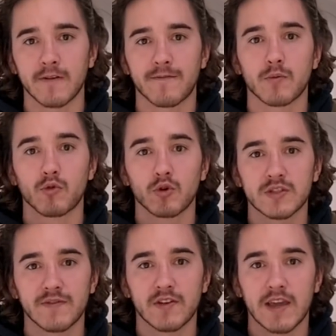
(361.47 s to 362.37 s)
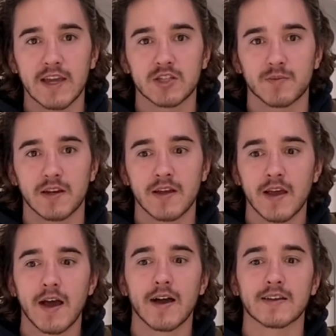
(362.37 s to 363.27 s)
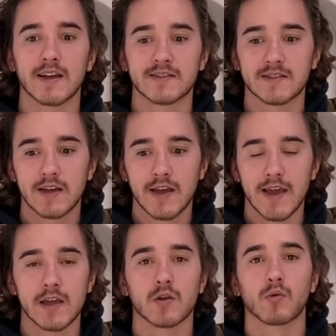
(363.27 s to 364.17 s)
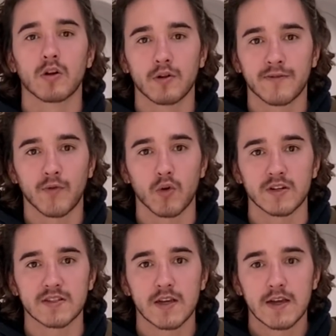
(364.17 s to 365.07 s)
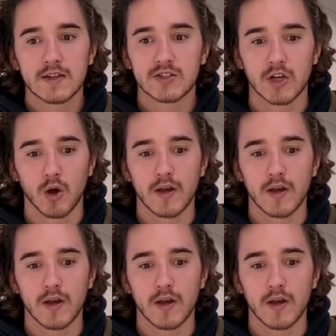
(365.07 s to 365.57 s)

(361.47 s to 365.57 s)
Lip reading: from the rules of engagement against a guerrilla force. So